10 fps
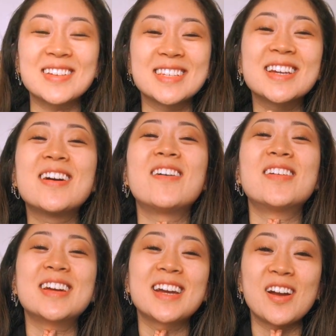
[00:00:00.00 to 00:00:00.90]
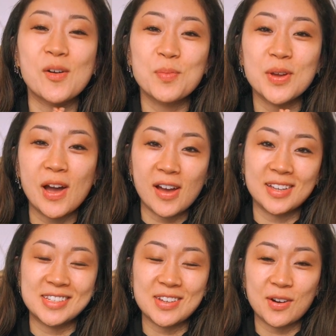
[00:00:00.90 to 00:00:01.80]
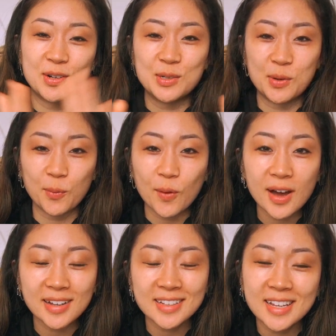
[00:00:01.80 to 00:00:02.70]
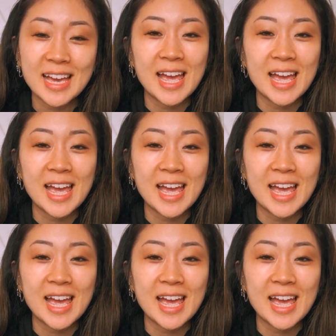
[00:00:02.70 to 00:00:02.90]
it going? I hope you guys are doing well.